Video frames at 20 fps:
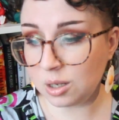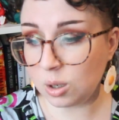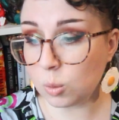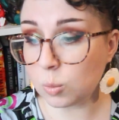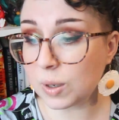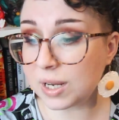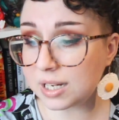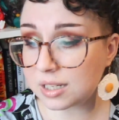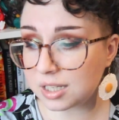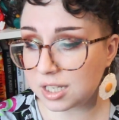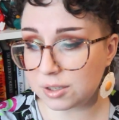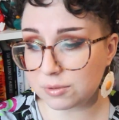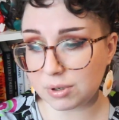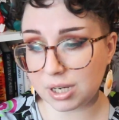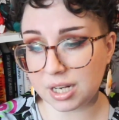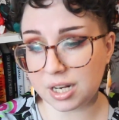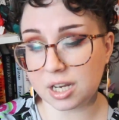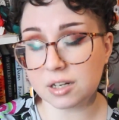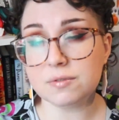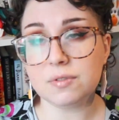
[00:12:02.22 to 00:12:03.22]
Weekly
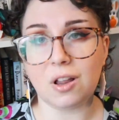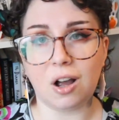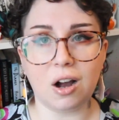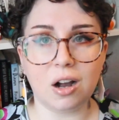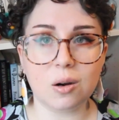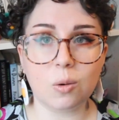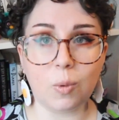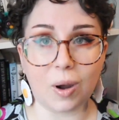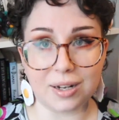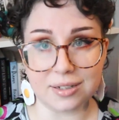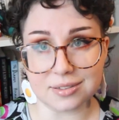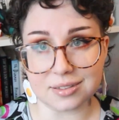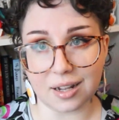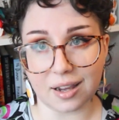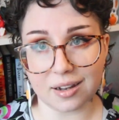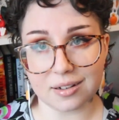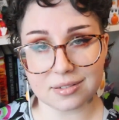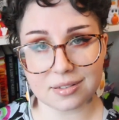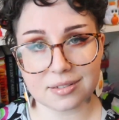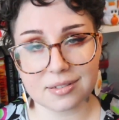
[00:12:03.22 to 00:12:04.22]
Reading Vlog
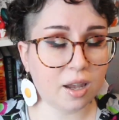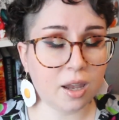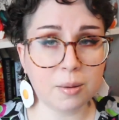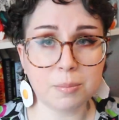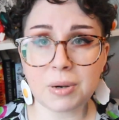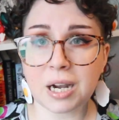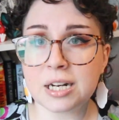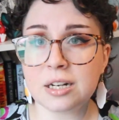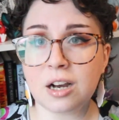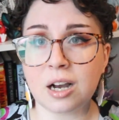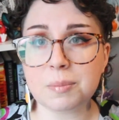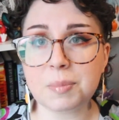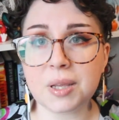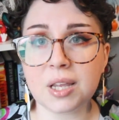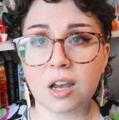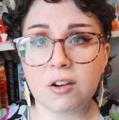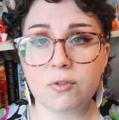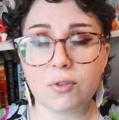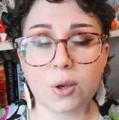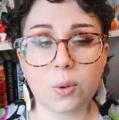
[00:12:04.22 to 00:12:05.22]
Wednesdays. It might not
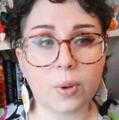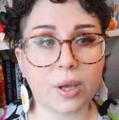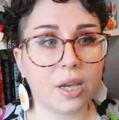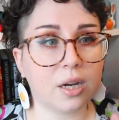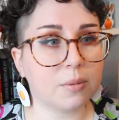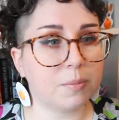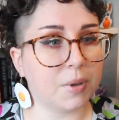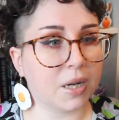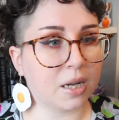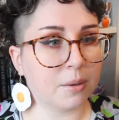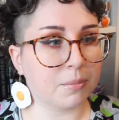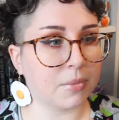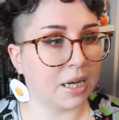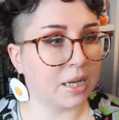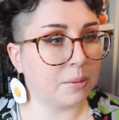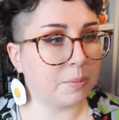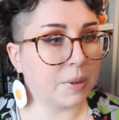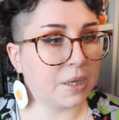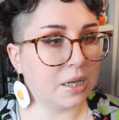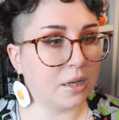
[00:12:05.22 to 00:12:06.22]
be every week, but it
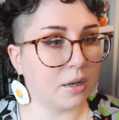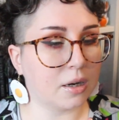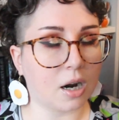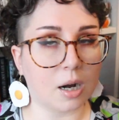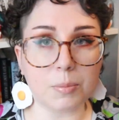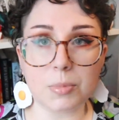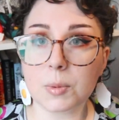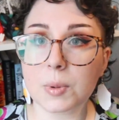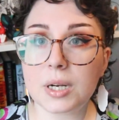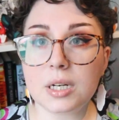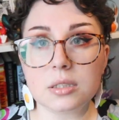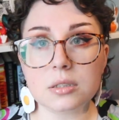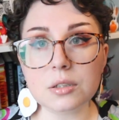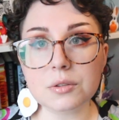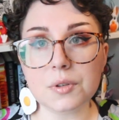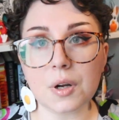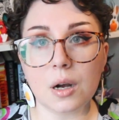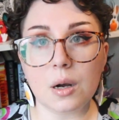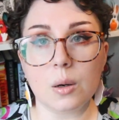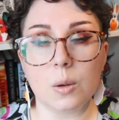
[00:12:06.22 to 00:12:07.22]
might be a couple weeks in
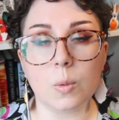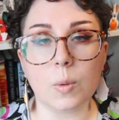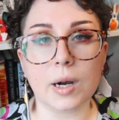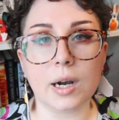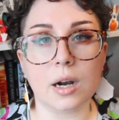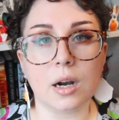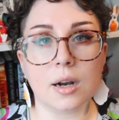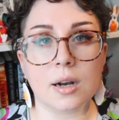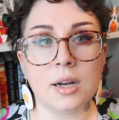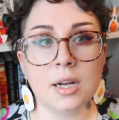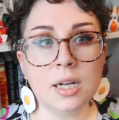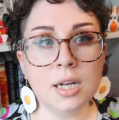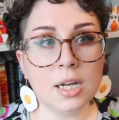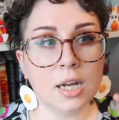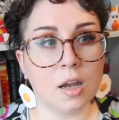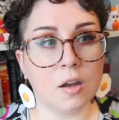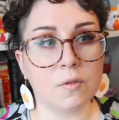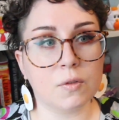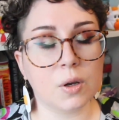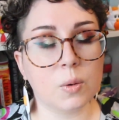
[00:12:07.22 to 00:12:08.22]
a row, where
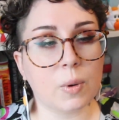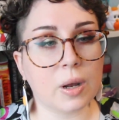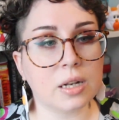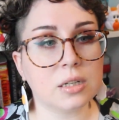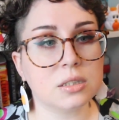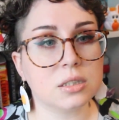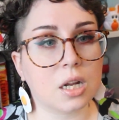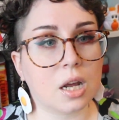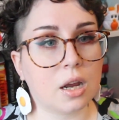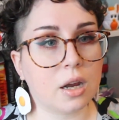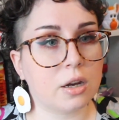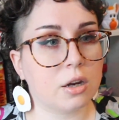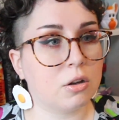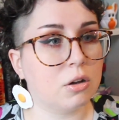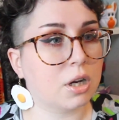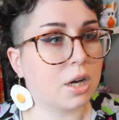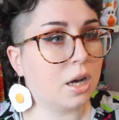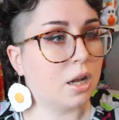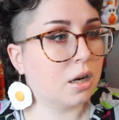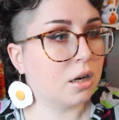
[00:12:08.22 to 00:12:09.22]
every Wednesday
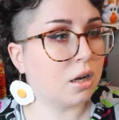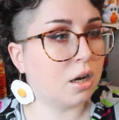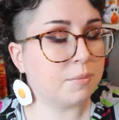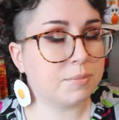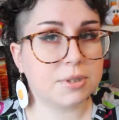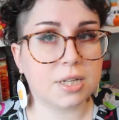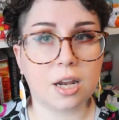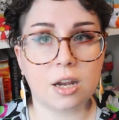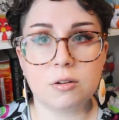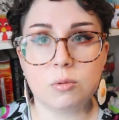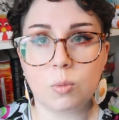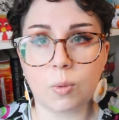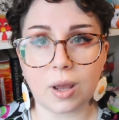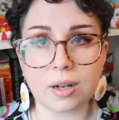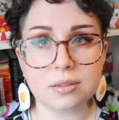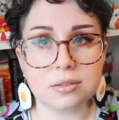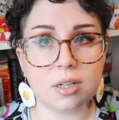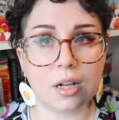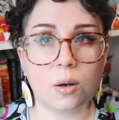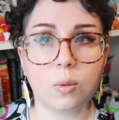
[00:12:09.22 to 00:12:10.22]
you'll get an update
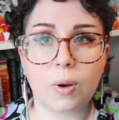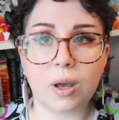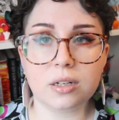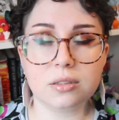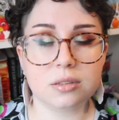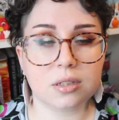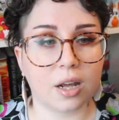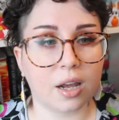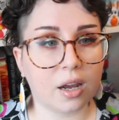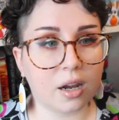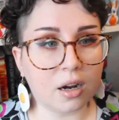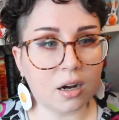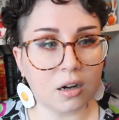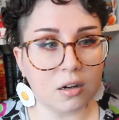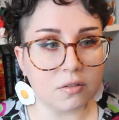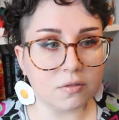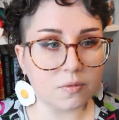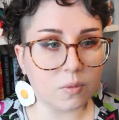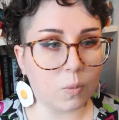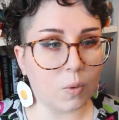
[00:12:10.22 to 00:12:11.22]
Wednesday to Wednesday
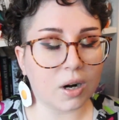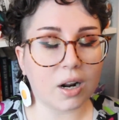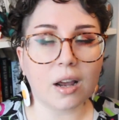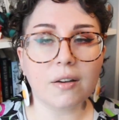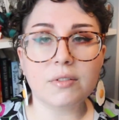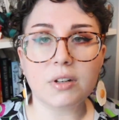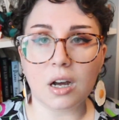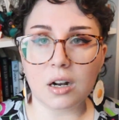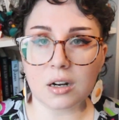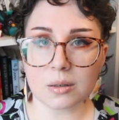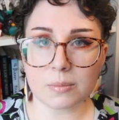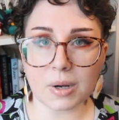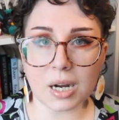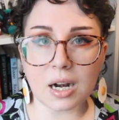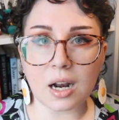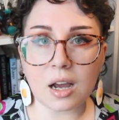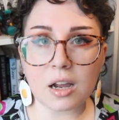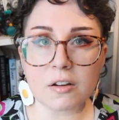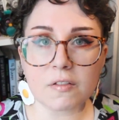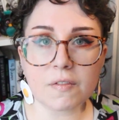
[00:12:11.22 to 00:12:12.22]
of what I've done in my
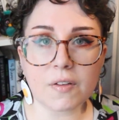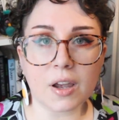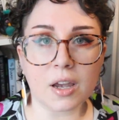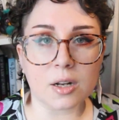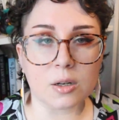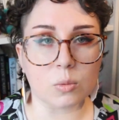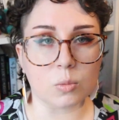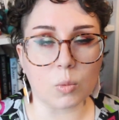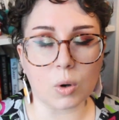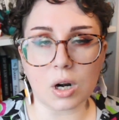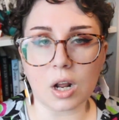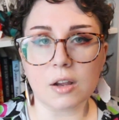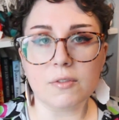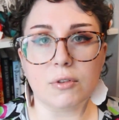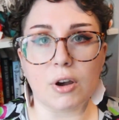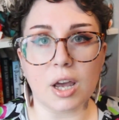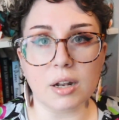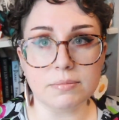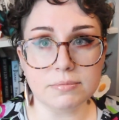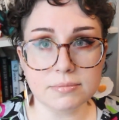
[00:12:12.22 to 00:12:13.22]
life and what I've
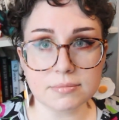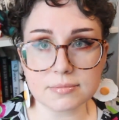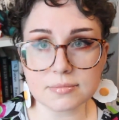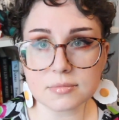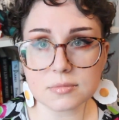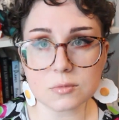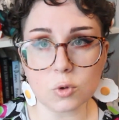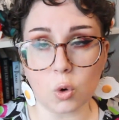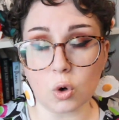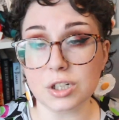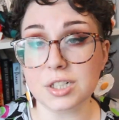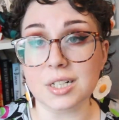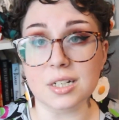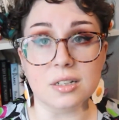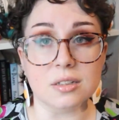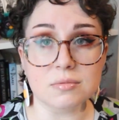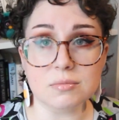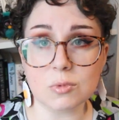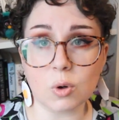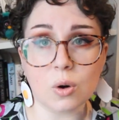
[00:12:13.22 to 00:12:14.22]
read or
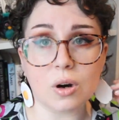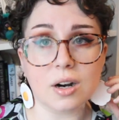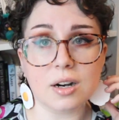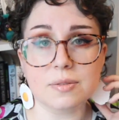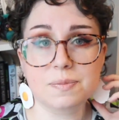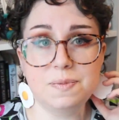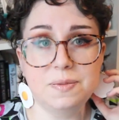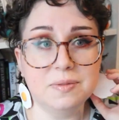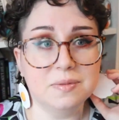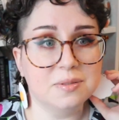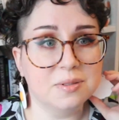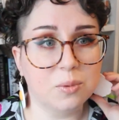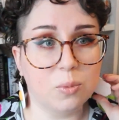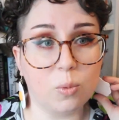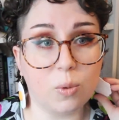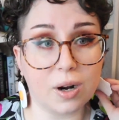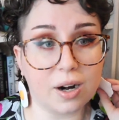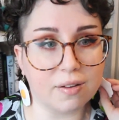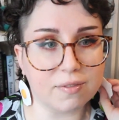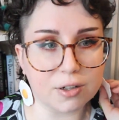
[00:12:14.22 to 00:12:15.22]
didn't, or
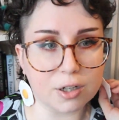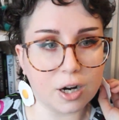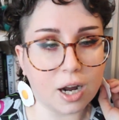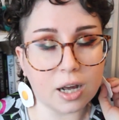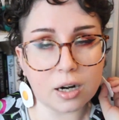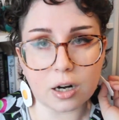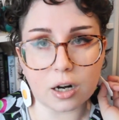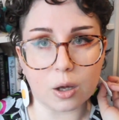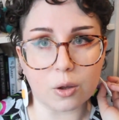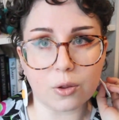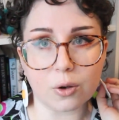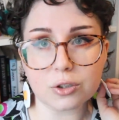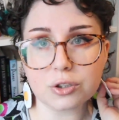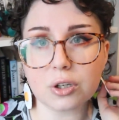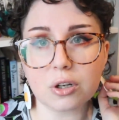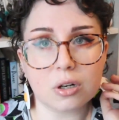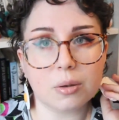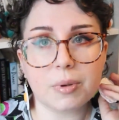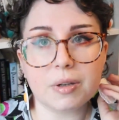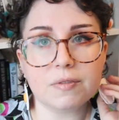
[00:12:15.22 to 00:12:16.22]
whatever. I don't know. Those are
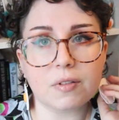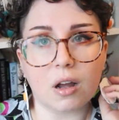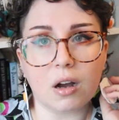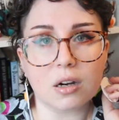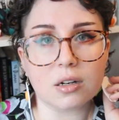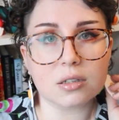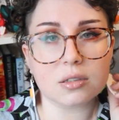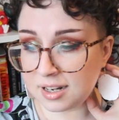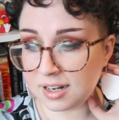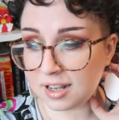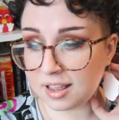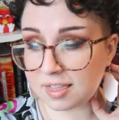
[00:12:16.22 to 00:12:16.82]
gonna be vlogs.